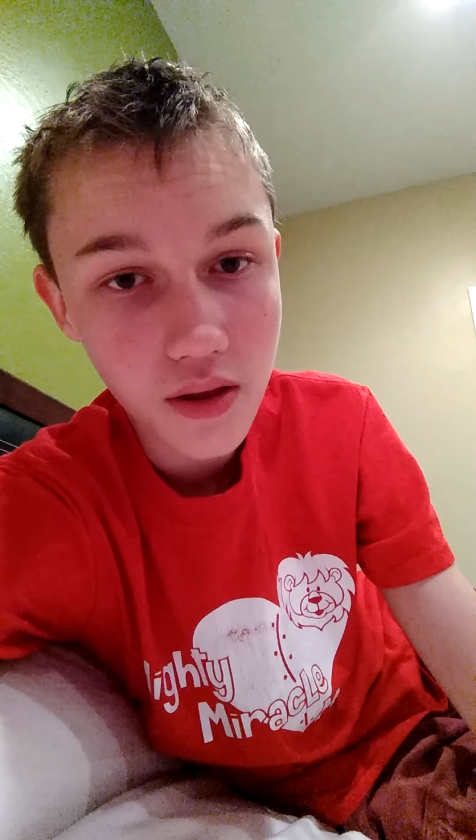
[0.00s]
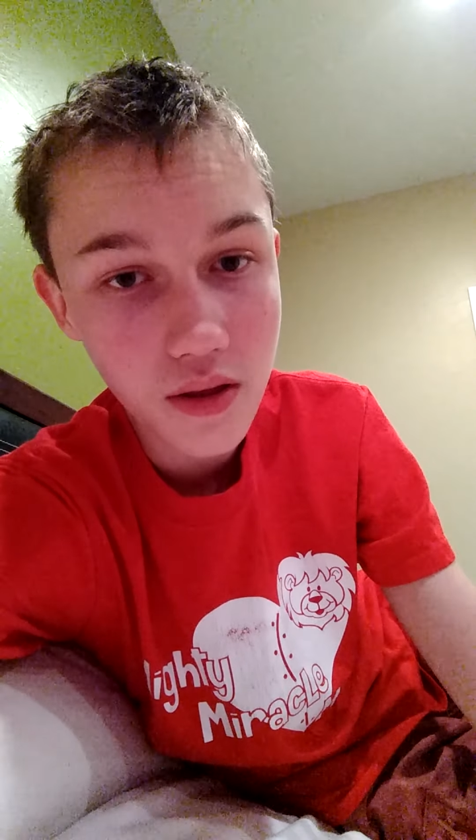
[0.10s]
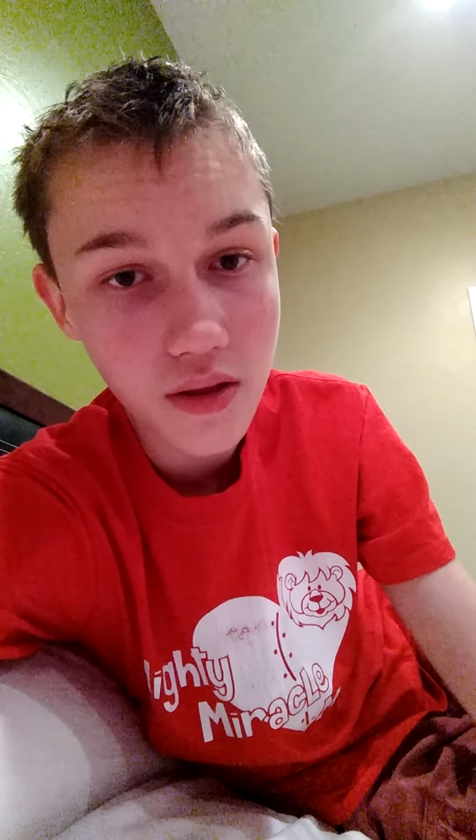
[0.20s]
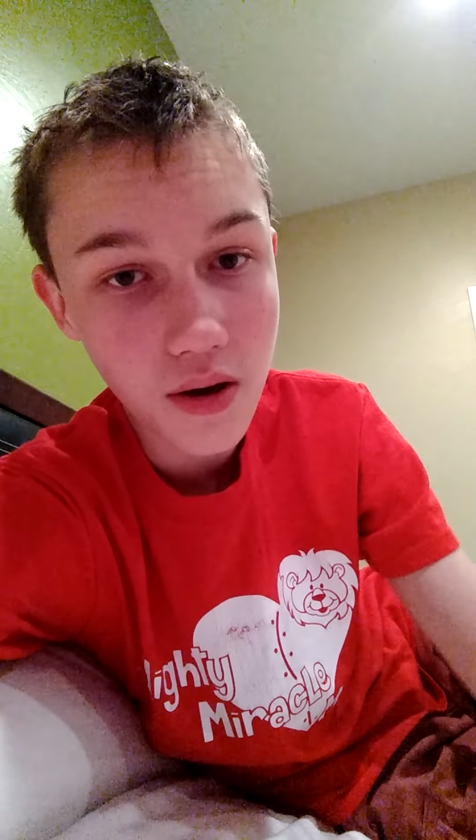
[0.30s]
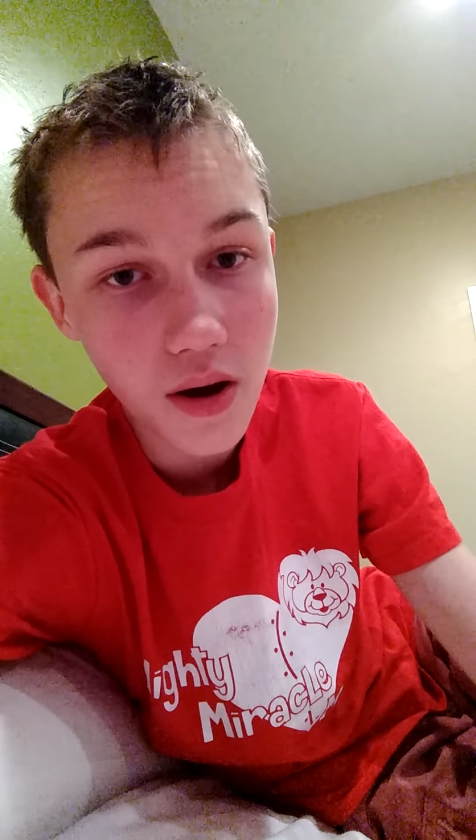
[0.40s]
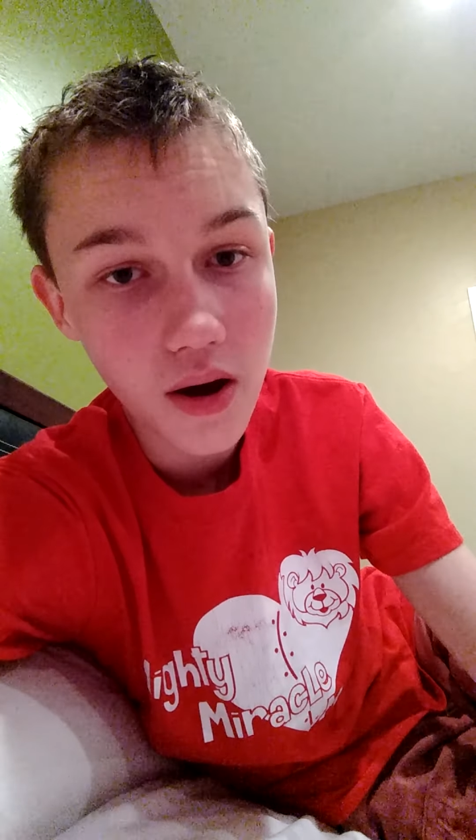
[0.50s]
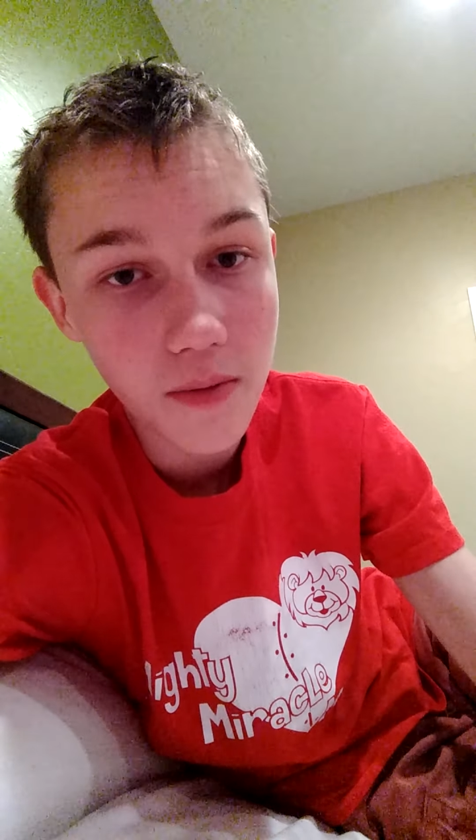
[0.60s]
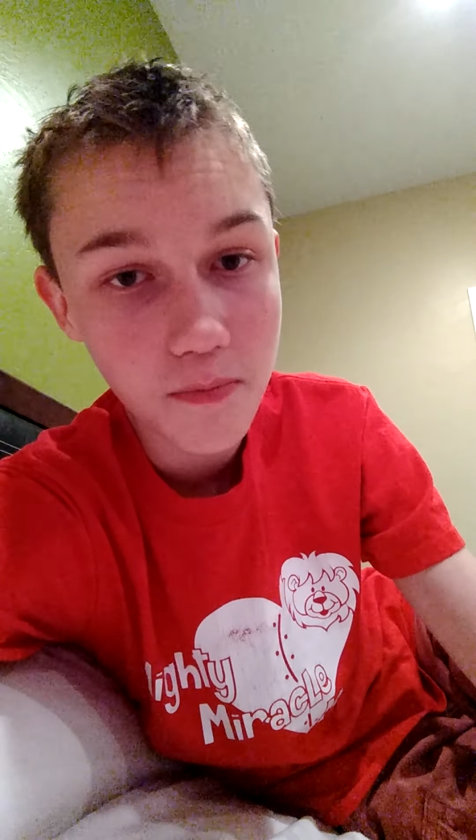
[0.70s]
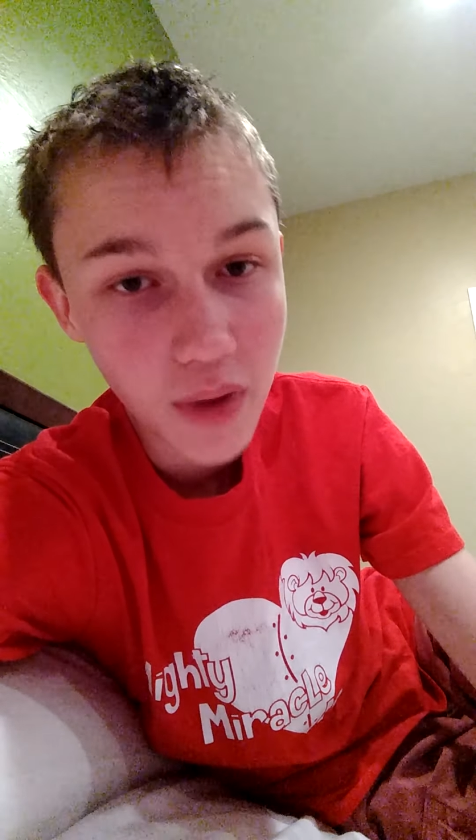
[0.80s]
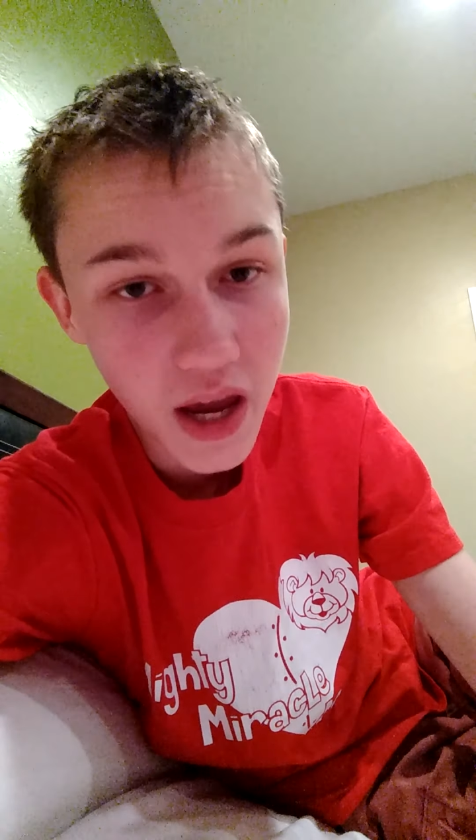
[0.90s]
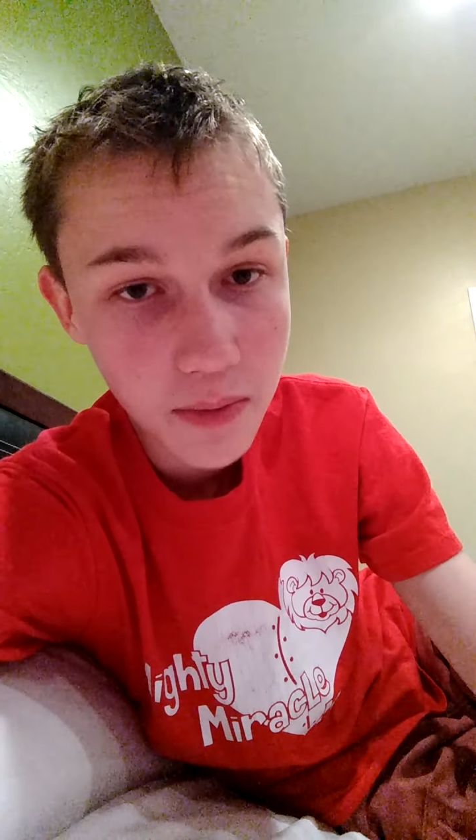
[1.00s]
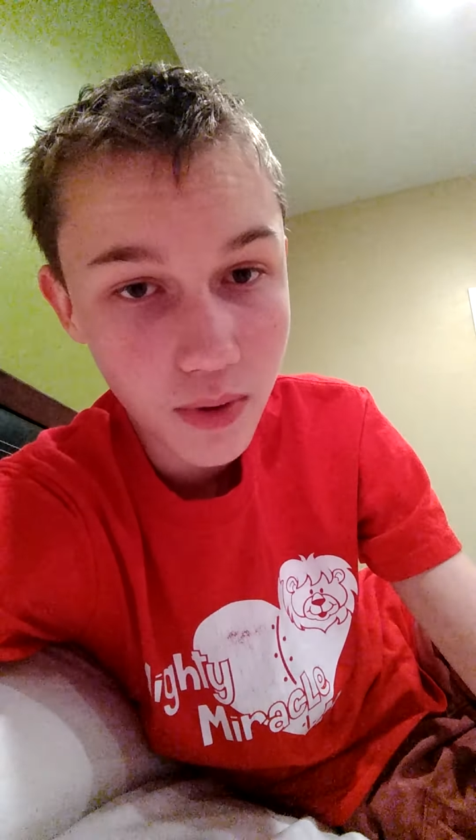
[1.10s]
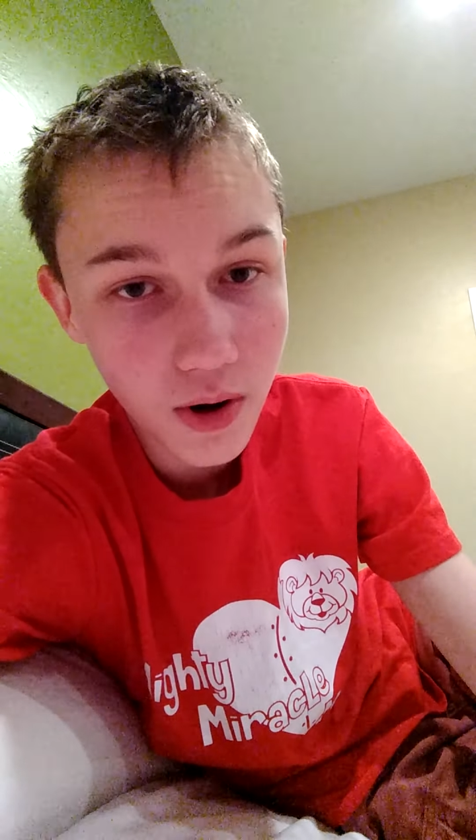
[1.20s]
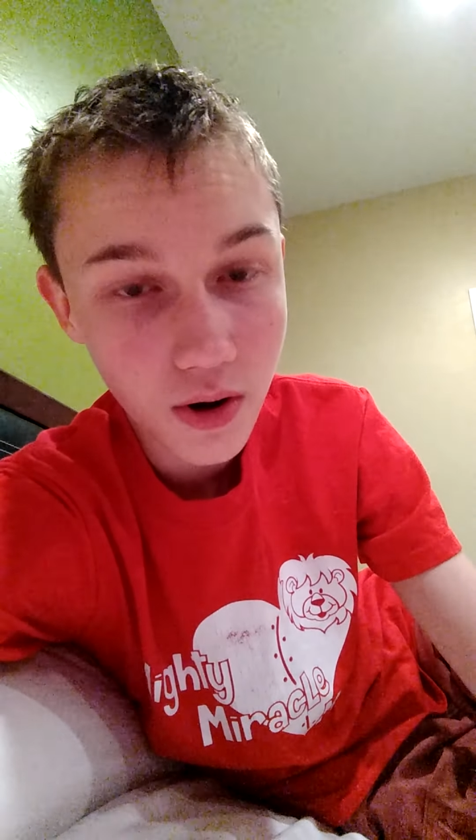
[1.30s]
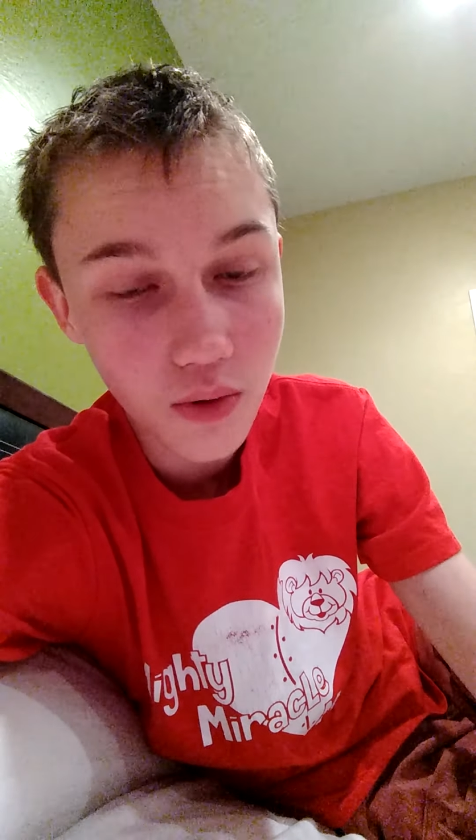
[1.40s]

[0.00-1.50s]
the Paper